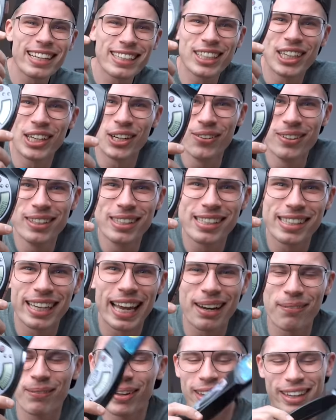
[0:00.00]
like the only
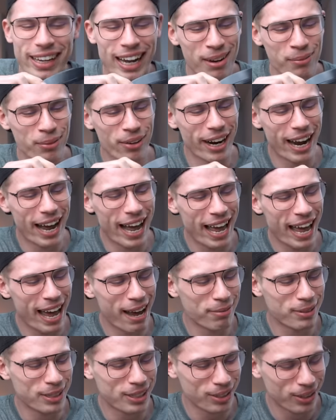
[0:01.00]
StackMat timer I
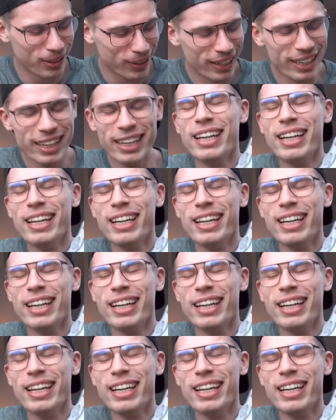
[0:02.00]
have, so